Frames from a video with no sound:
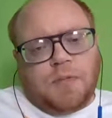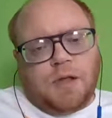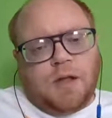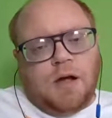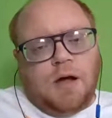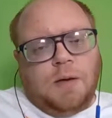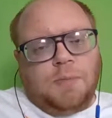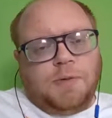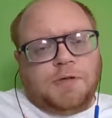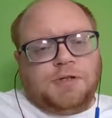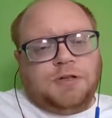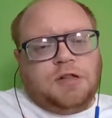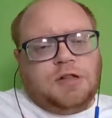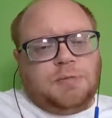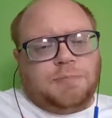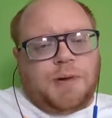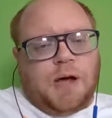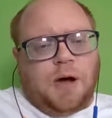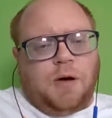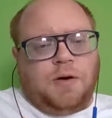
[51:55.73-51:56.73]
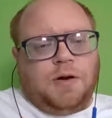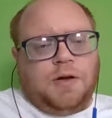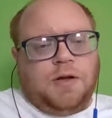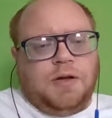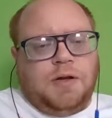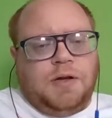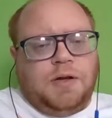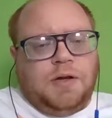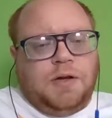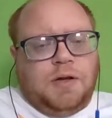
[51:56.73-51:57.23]
which is about
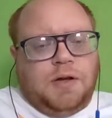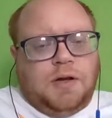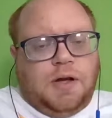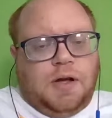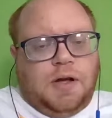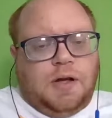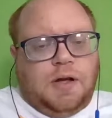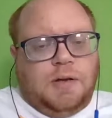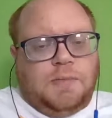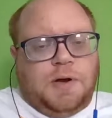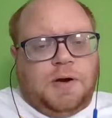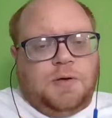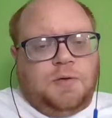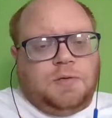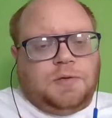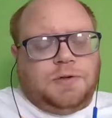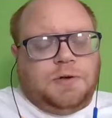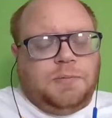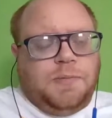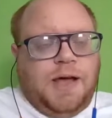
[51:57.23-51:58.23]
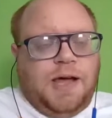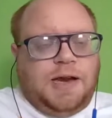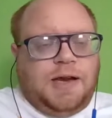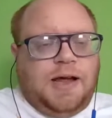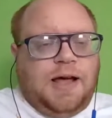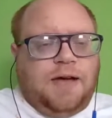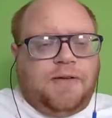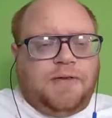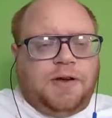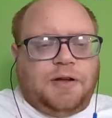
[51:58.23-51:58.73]
an older man
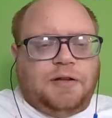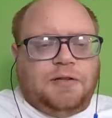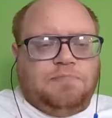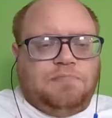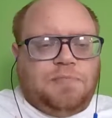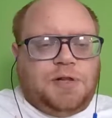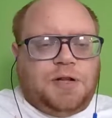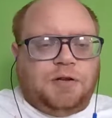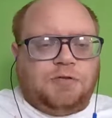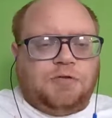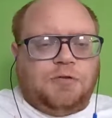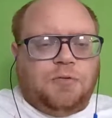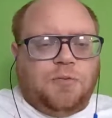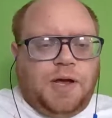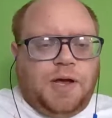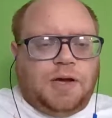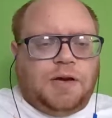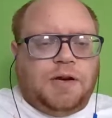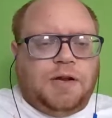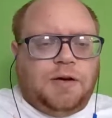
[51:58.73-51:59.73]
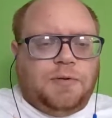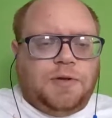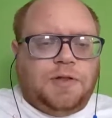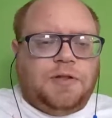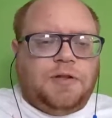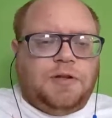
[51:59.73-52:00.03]
having a sexual awakening with